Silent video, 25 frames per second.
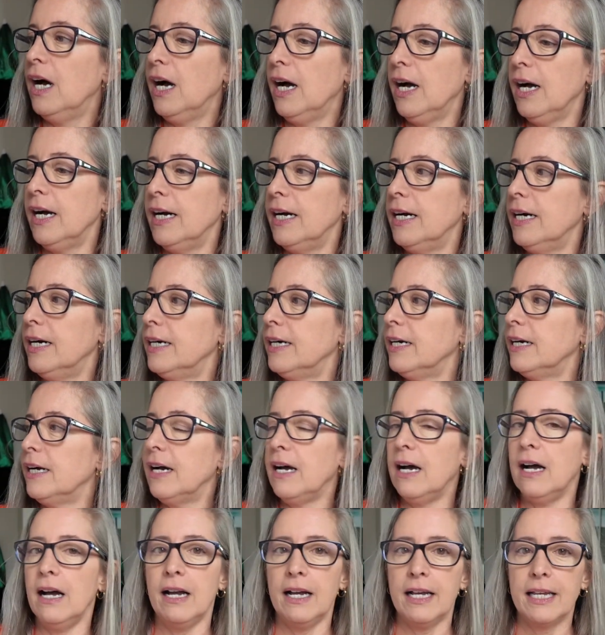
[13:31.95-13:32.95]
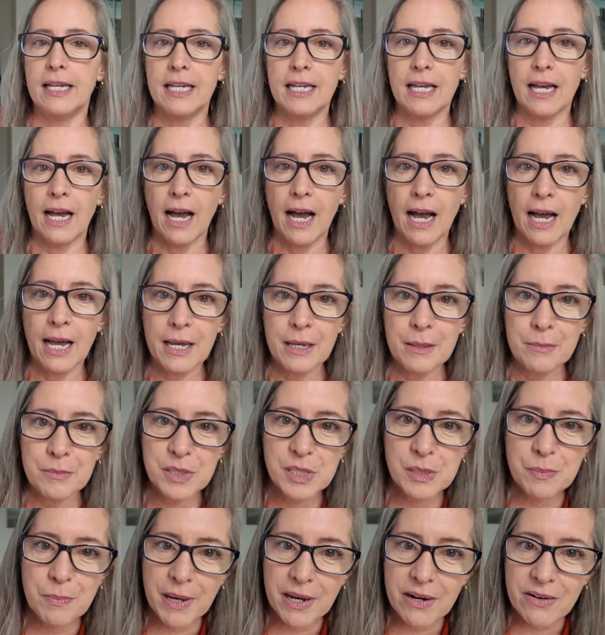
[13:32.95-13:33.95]
I am
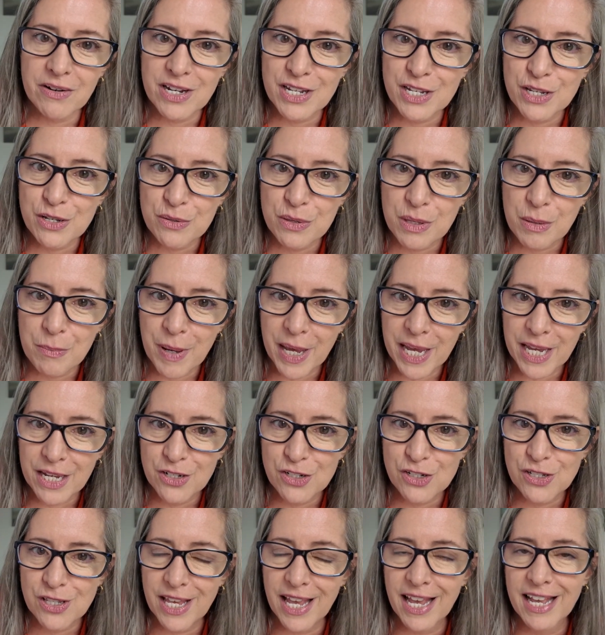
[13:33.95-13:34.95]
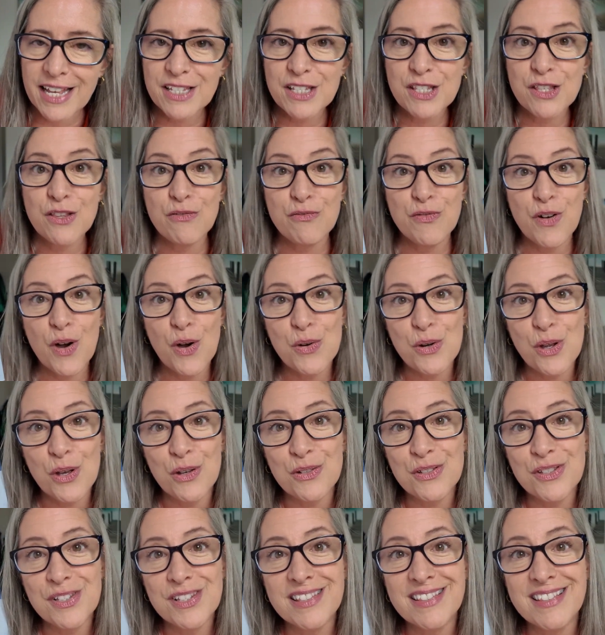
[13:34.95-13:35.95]
sparing you the page that has the
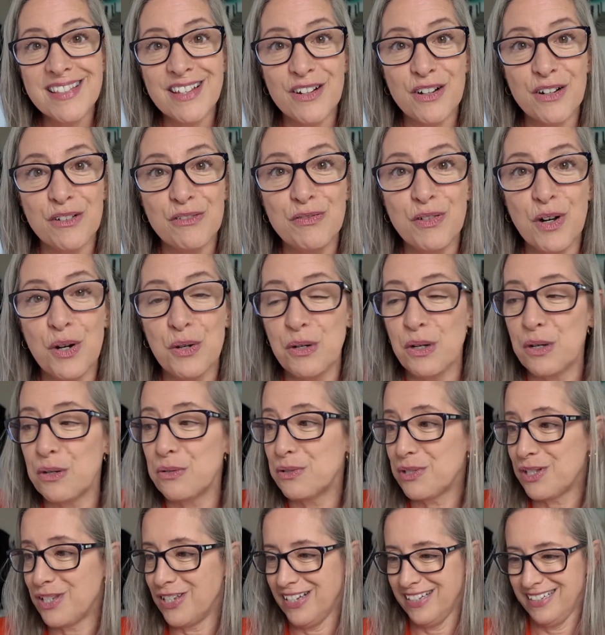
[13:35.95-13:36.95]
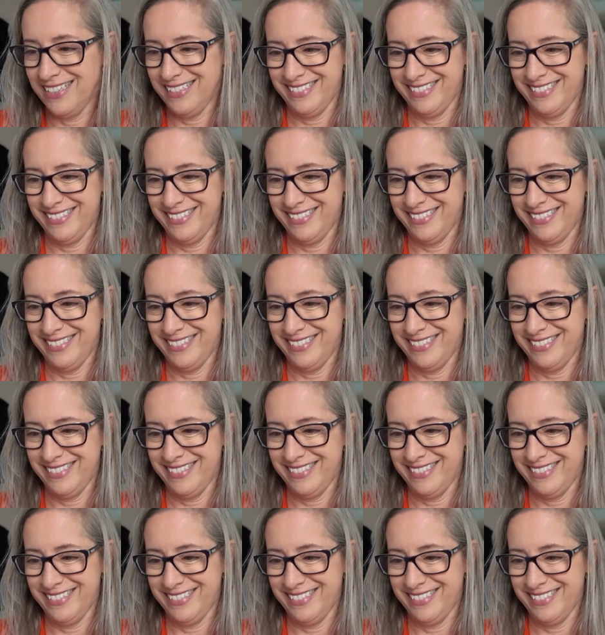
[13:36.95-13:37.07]
photos. There are photos.